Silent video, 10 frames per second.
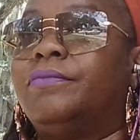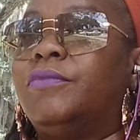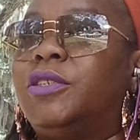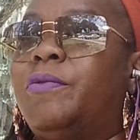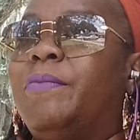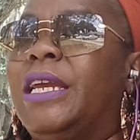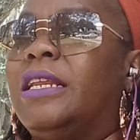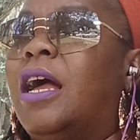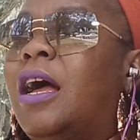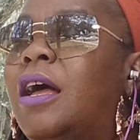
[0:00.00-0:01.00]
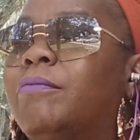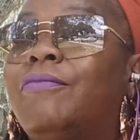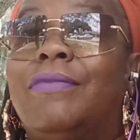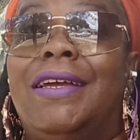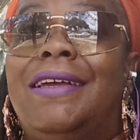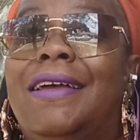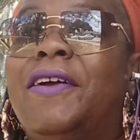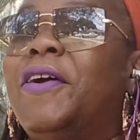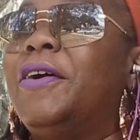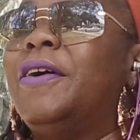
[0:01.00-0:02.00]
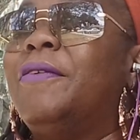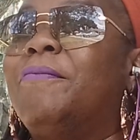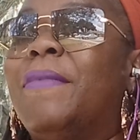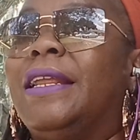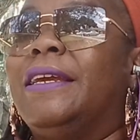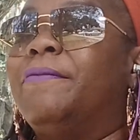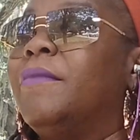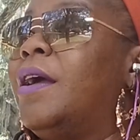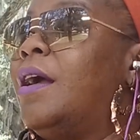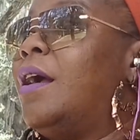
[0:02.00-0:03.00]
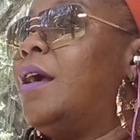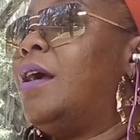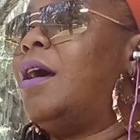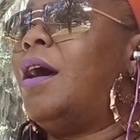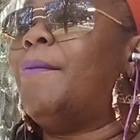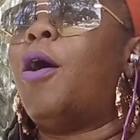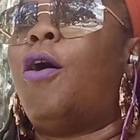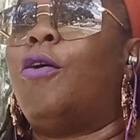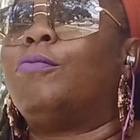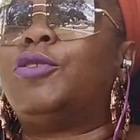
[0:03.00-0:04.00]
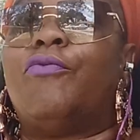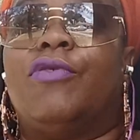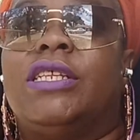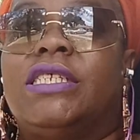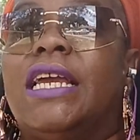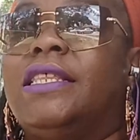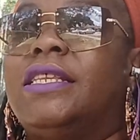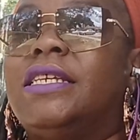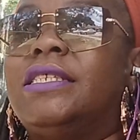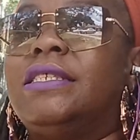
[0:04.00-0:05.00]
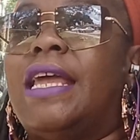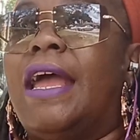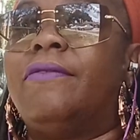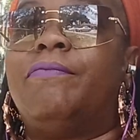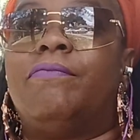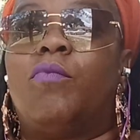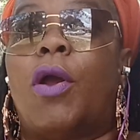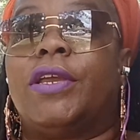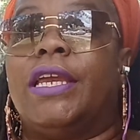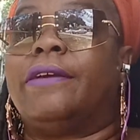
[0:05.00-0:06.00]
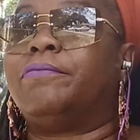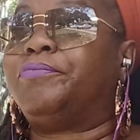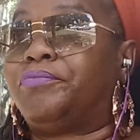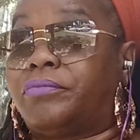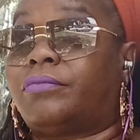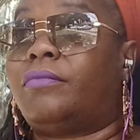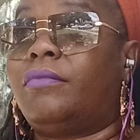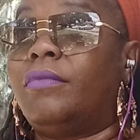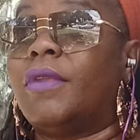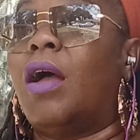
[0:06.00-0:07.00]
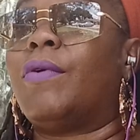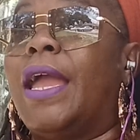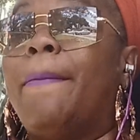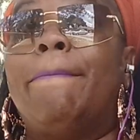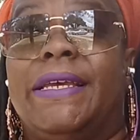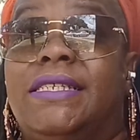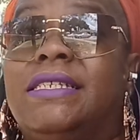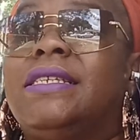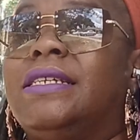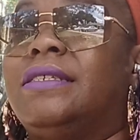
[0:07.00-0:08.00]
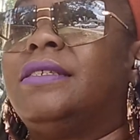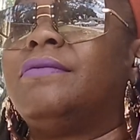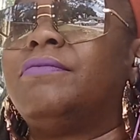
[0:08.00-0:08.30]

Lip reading: which would mean money, homes, real estate, this, that, working, okay, businesses,